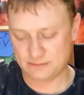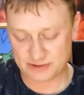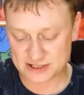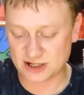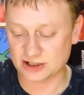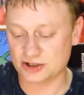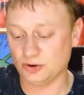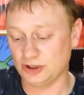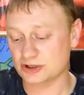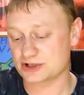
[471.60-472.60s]
But it's kind of
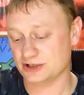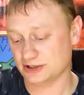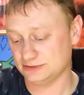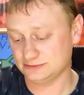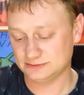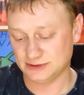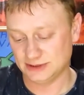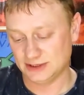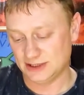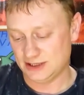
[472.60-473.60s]
cool. It looks kind of cool.
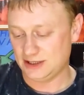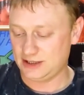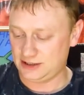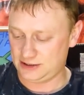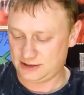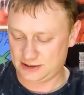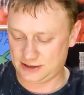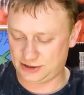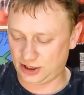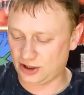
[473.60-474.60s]

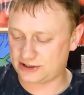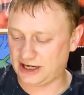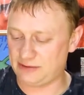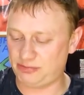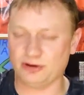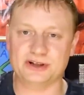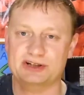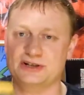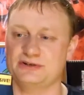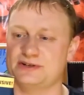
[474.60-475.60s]
An arcade block
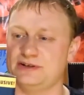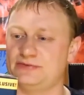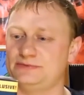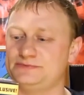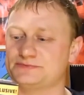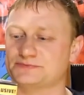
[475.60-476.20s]
exclusive.